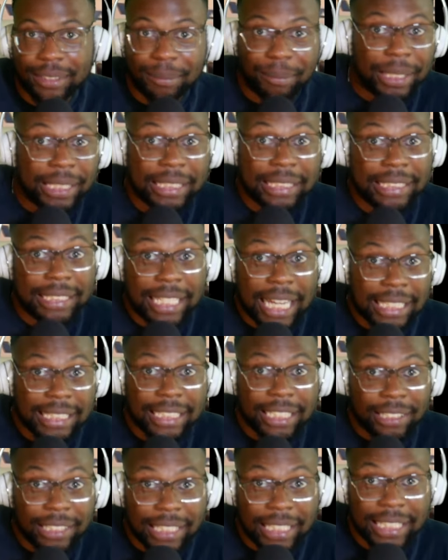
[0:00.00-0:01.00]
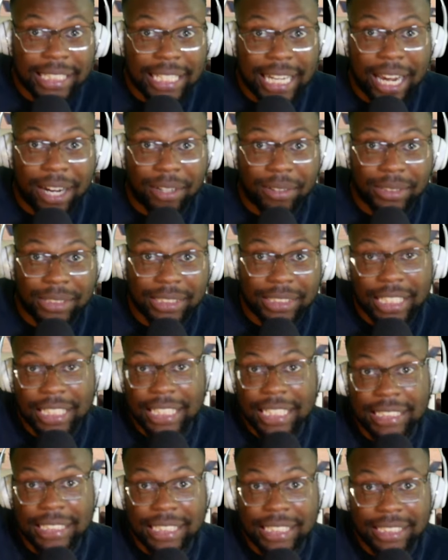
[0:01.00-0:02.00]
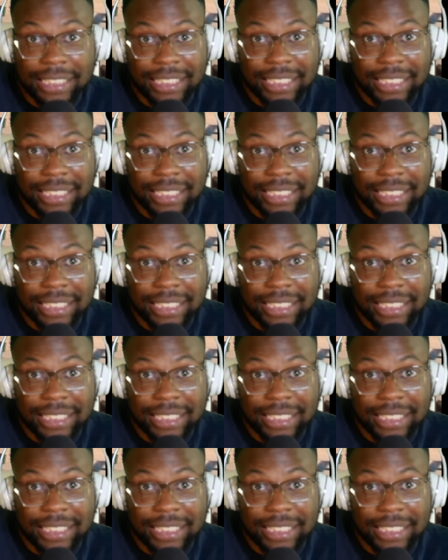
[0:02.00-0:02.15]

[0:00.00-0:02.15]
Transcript: But it's not their league now. Still isn't.